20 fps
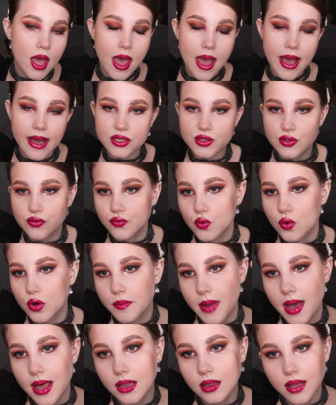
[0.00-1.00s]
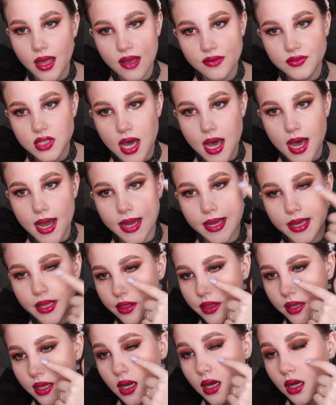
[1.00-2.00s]
As for my left eye,
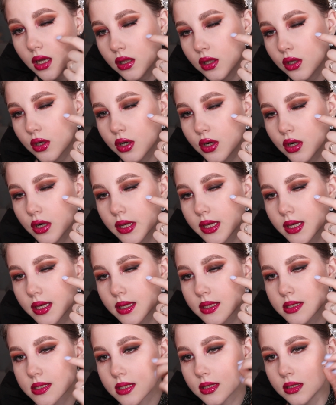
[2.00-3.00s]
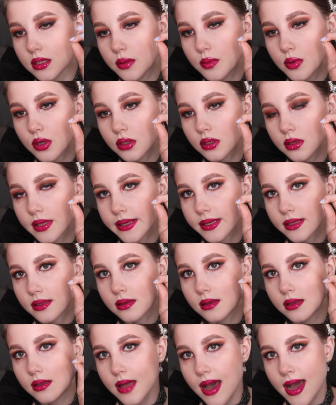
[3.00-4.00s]
the color is a little bit
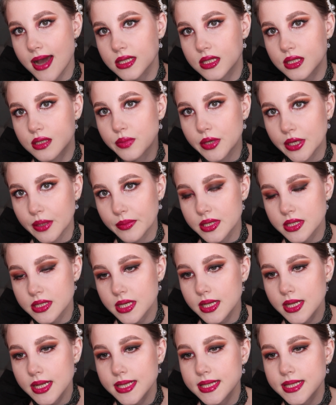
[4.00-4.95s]
like less pigmented.